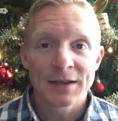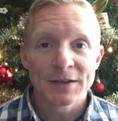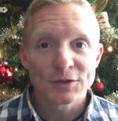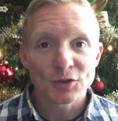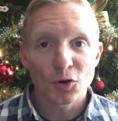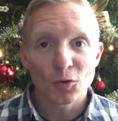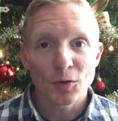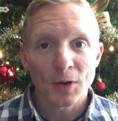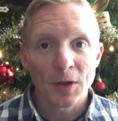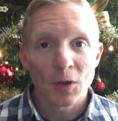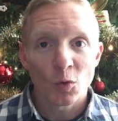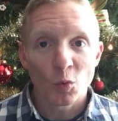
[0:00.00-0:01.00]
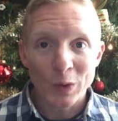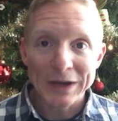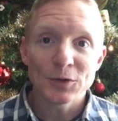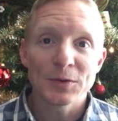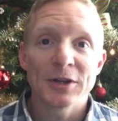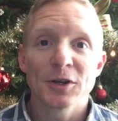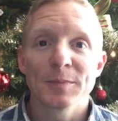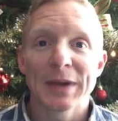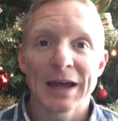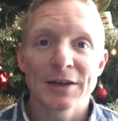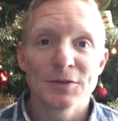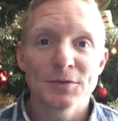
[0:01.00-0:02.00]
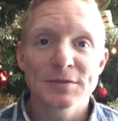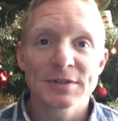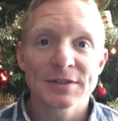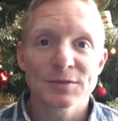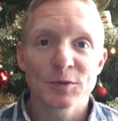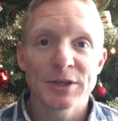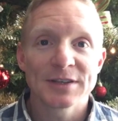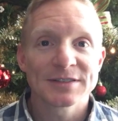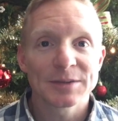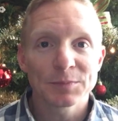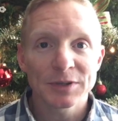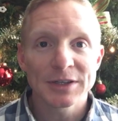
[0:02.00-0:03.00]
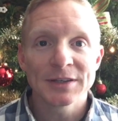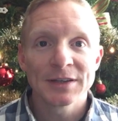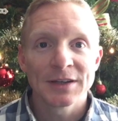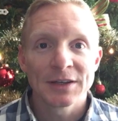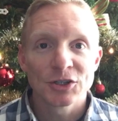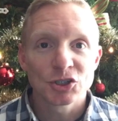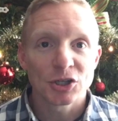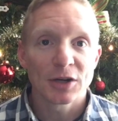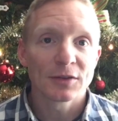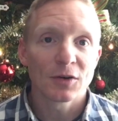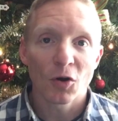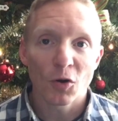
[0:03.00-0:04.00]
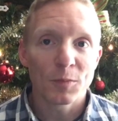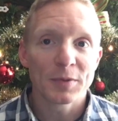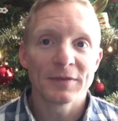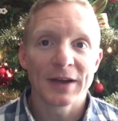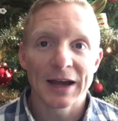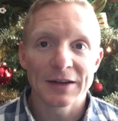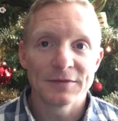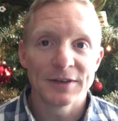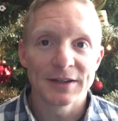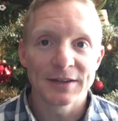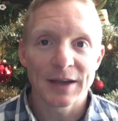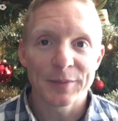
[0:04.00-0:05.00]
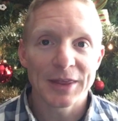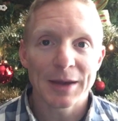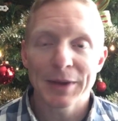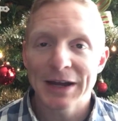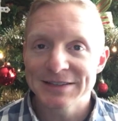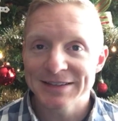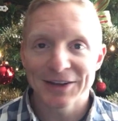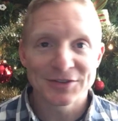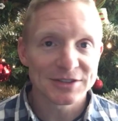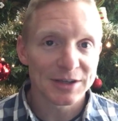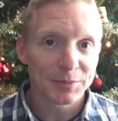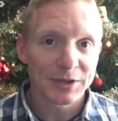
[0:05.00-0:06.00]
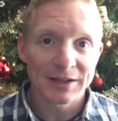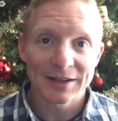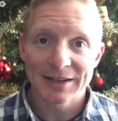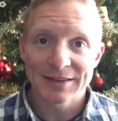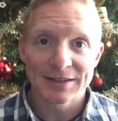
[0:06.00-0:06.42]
So when you hear bad news this week, simply share the hope of Advent. I mean, that might sound something like